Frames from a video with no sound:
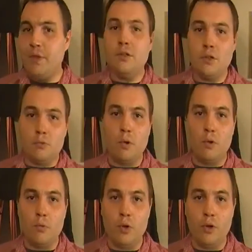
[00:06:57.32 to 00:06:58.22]
this is
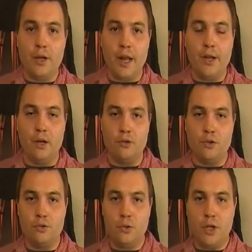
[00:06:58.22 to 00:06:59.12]
what we're looking at here,
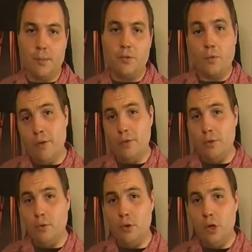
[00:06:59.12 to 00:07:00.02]
is those 3 types of
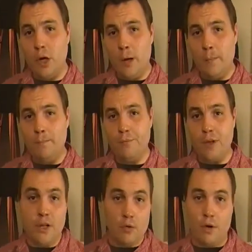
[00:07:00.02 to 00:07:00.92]
revenue.
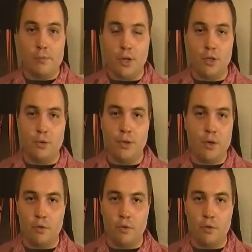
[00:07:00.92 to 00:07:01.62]
That's how government can do it.